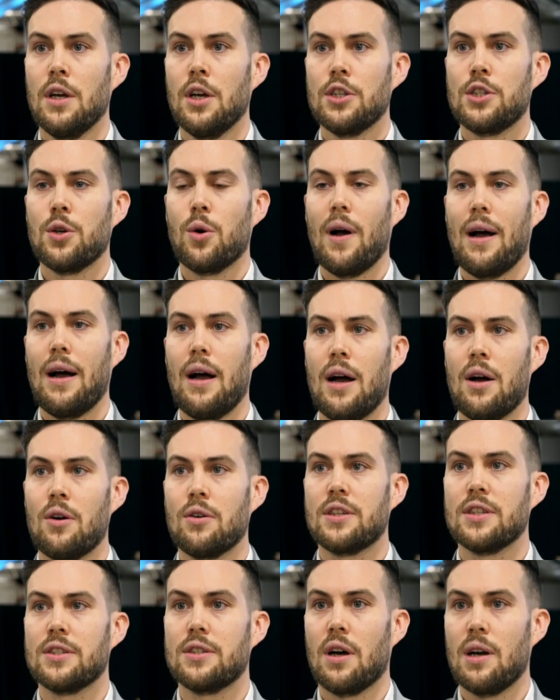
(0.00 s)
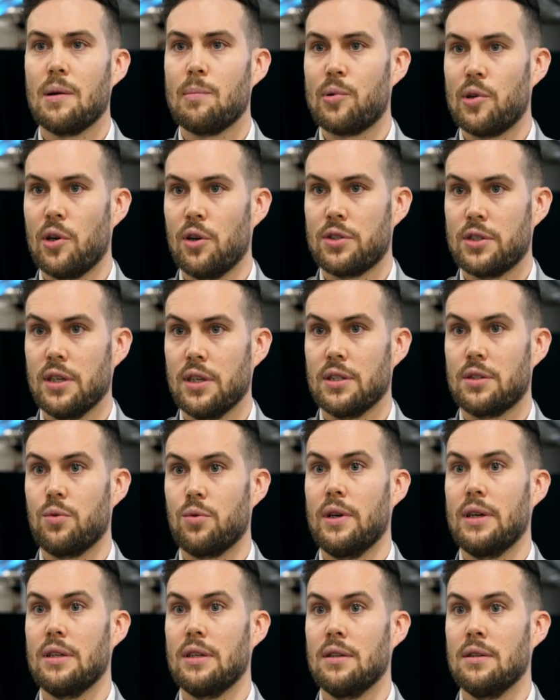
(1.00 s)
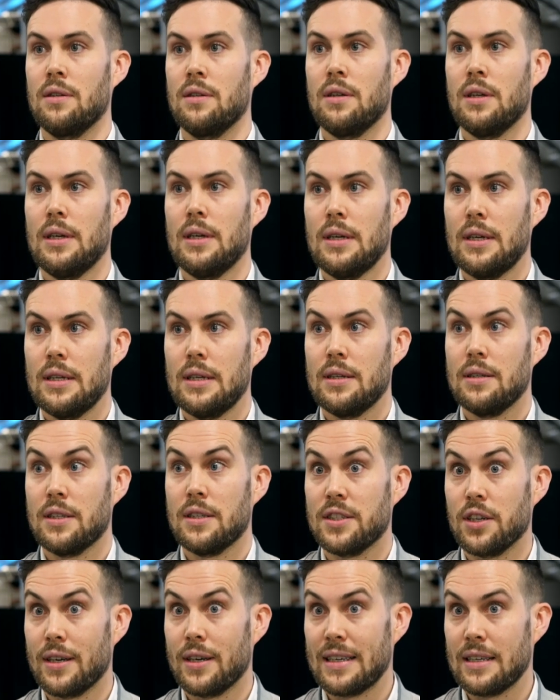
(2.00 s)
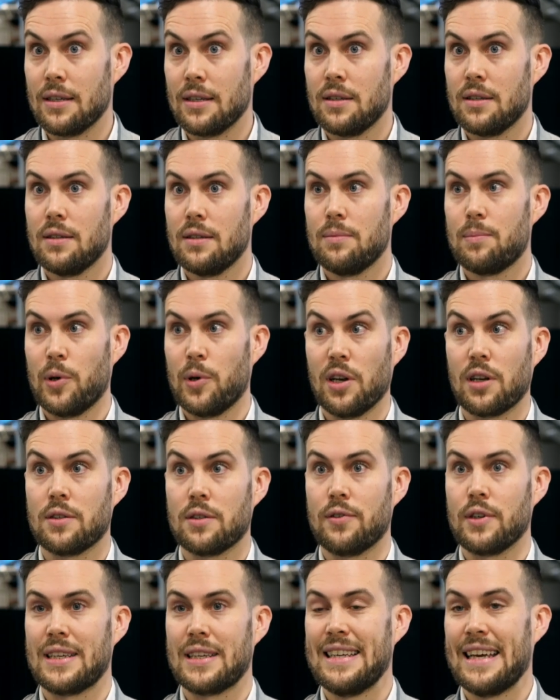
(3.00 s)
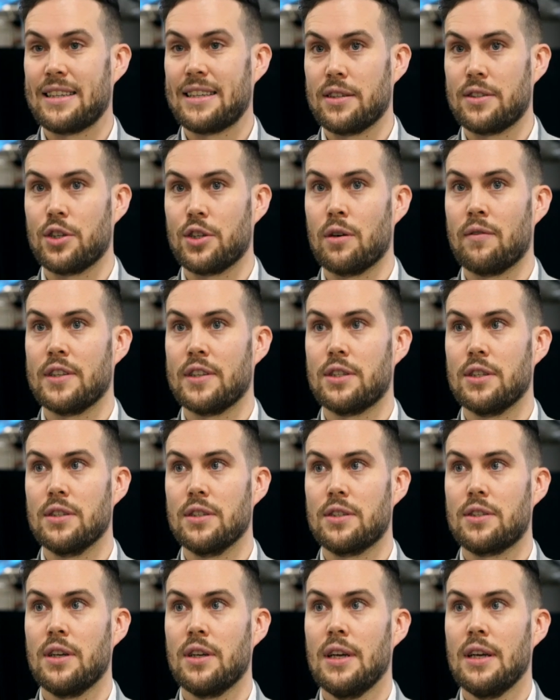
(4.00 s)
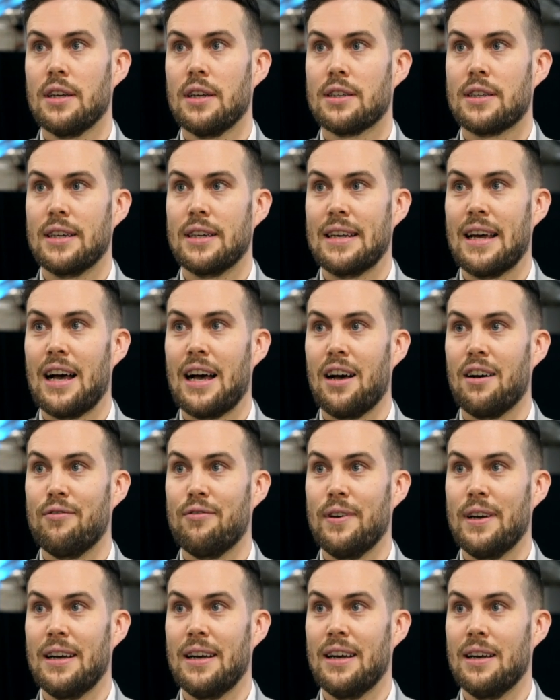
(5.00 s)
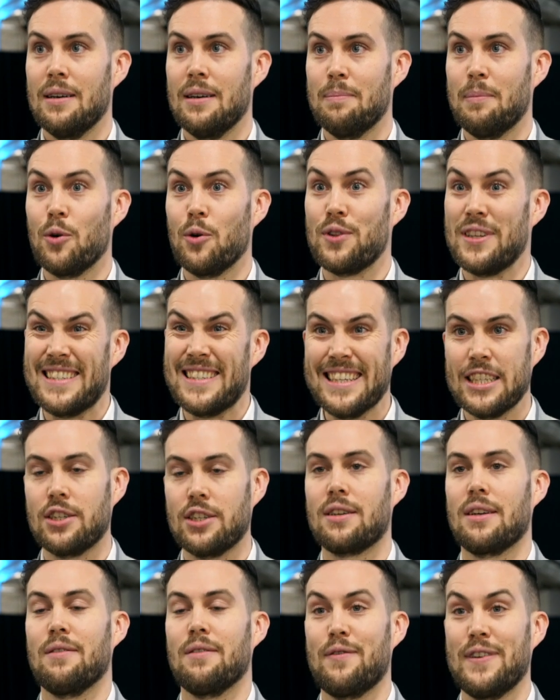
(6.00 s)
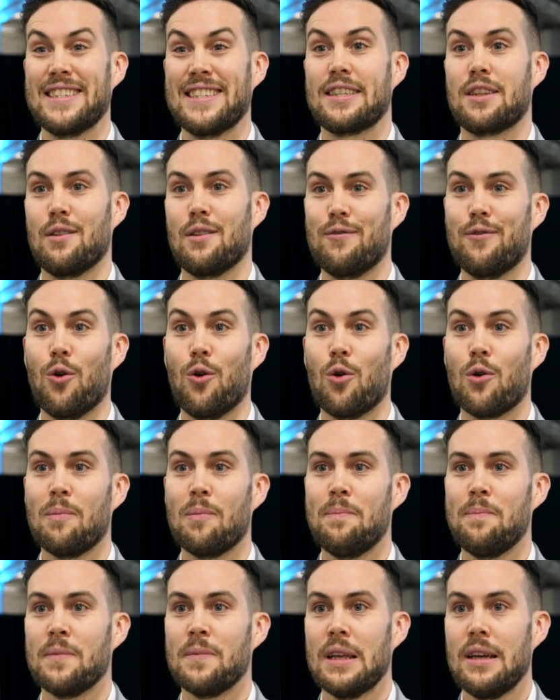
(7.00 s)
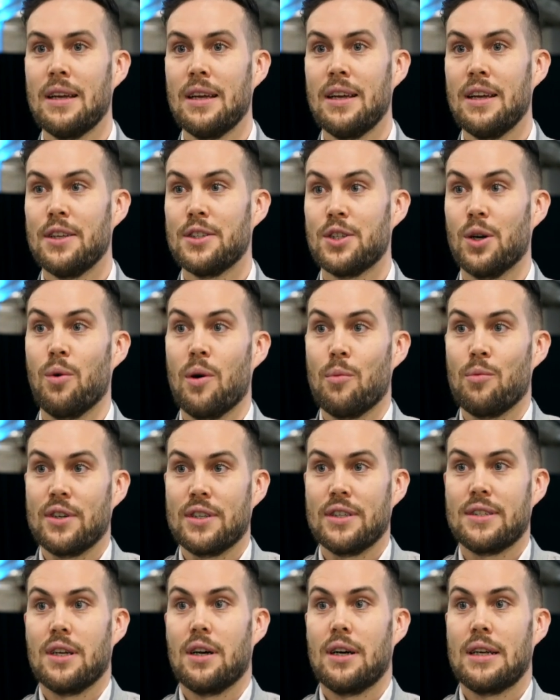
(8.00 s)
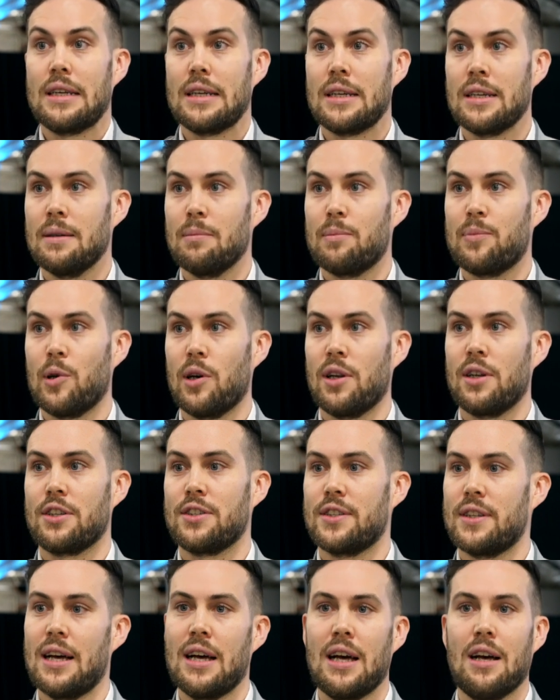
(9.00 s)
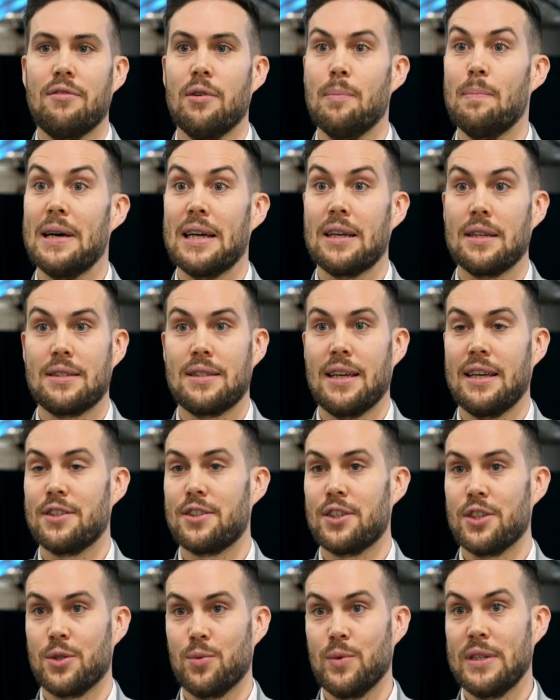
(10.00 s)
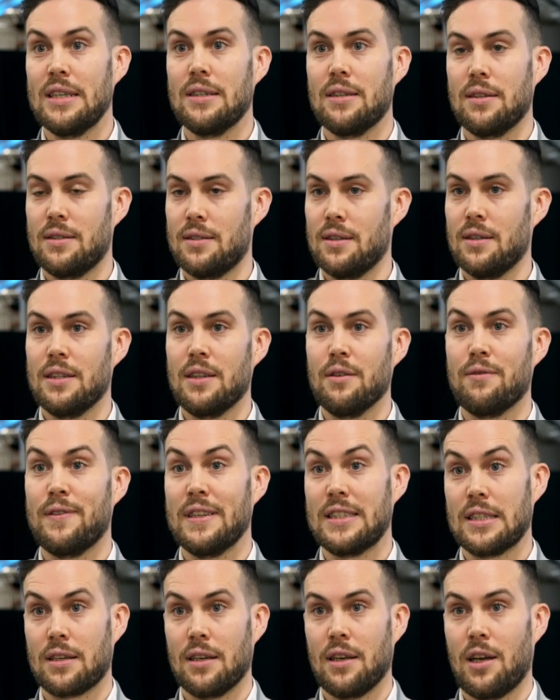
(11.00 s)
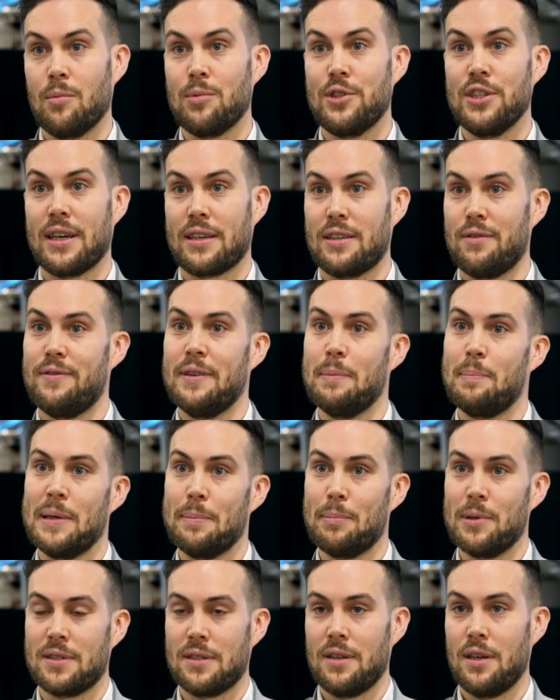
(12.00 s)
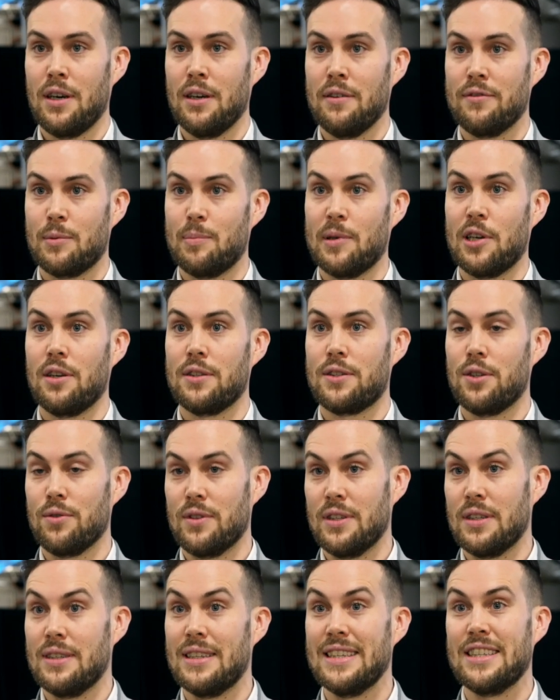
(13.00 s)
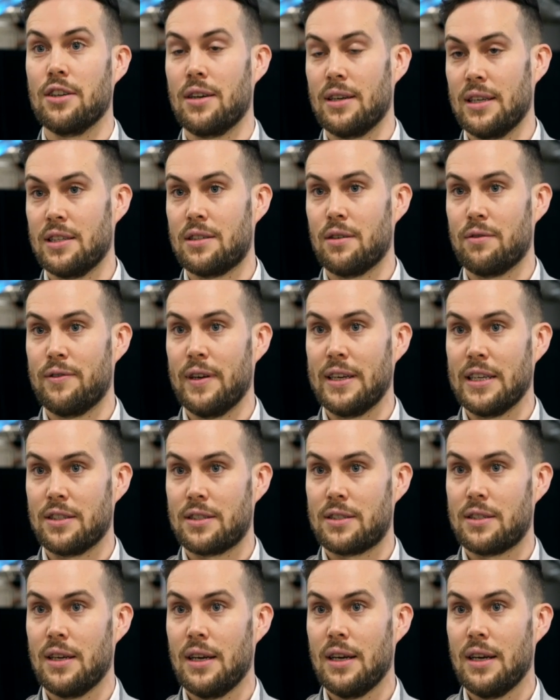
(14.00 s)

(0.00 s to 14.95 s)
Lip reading: So our design process when designing products for connected services can have both the digital and physical form. So when we're designing products that have embedded sensors, we need to design the physical object to fit people's lives, but also the digital interface,